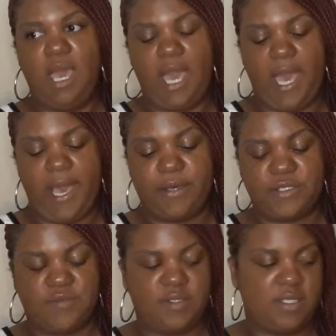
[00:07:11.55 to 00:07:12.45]
a
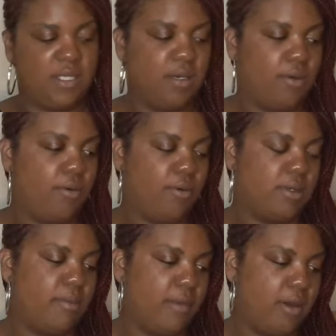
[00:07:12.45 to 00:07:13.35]
house for sale on
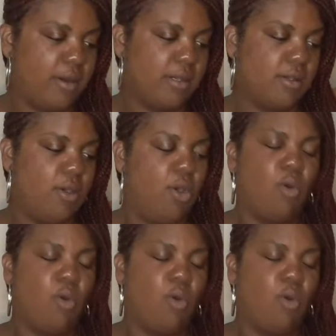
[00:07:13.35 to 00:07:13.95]
the market.